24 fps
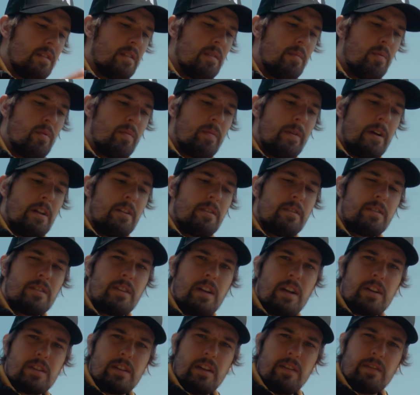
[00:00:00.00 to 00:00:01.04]
propellers
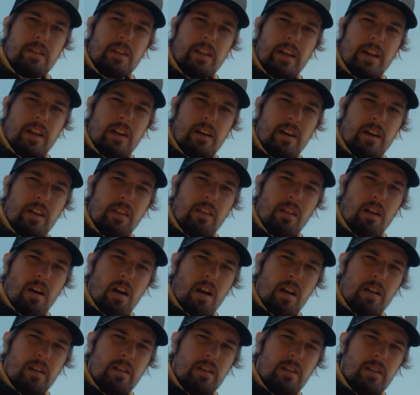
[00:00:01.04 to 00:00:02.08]
you actually have to like
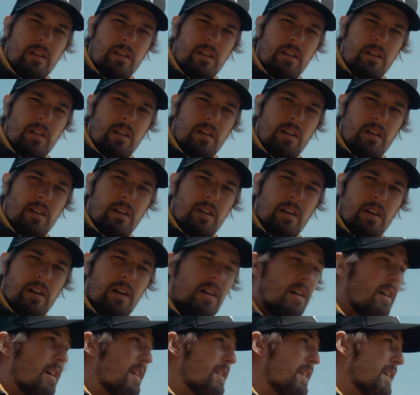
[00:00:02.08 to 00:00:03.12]
unlock.
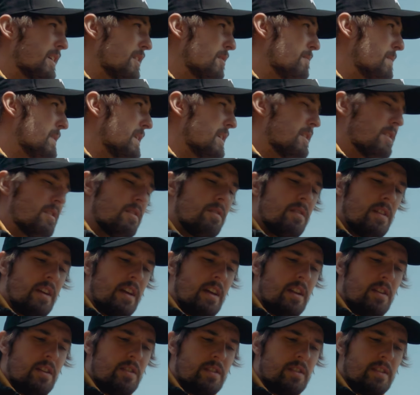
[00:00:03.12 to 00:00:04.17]
Unlike the Mini 2, they
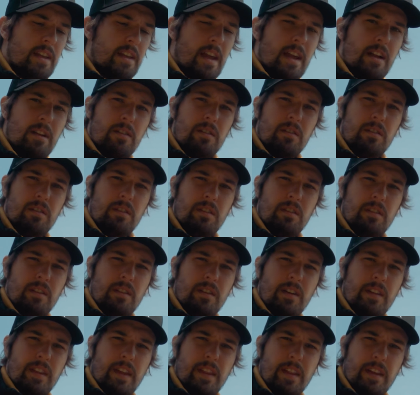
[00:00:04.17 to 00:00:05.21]
kind of just dangle
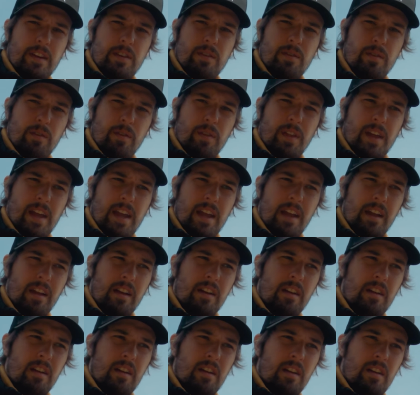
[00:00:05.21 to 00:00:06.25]
and then they do their thing,
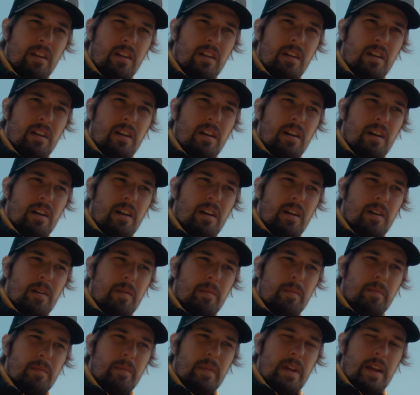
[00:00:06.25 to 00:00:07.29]

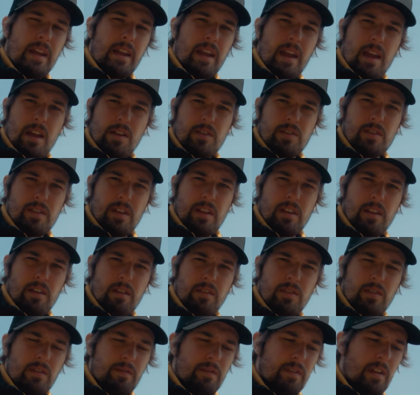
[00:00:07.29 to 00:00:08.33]
engage, and then you
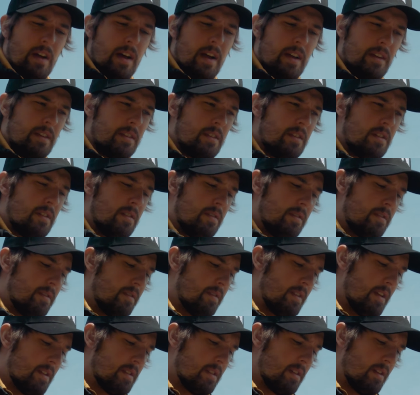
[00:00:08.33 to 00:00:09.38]
just fly. So
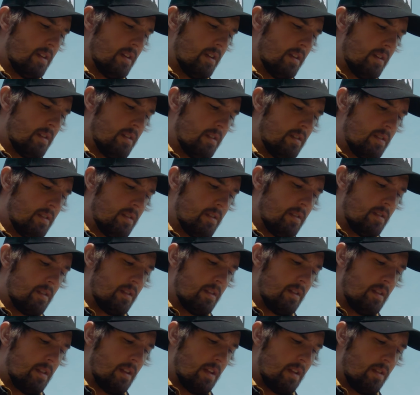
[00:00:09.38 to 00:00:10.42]
that's a
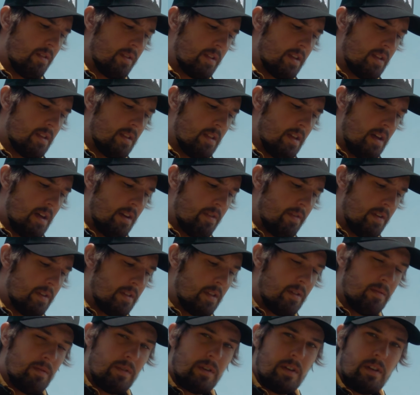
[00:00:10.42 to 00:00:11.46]
good thing I looked into that, or else
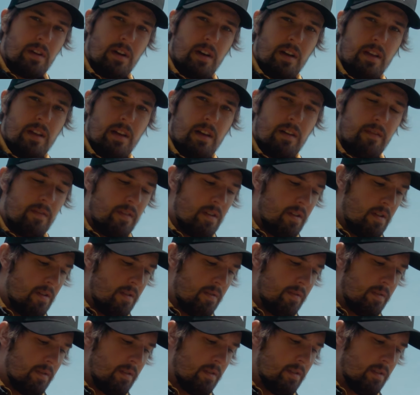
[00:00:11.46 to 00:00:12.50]
I would not have
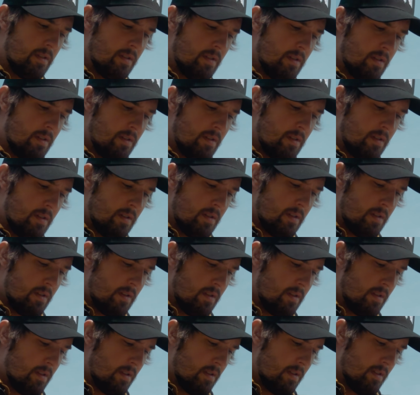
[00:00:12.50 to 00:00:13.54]
known
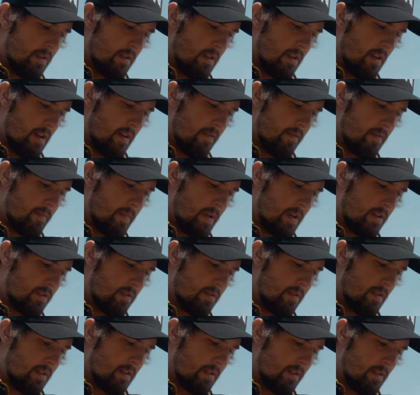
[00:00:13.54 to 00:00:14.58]
that you have to make sure
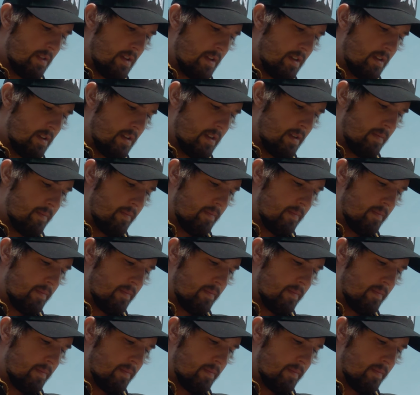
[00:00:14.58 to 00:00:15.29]
these are lined up.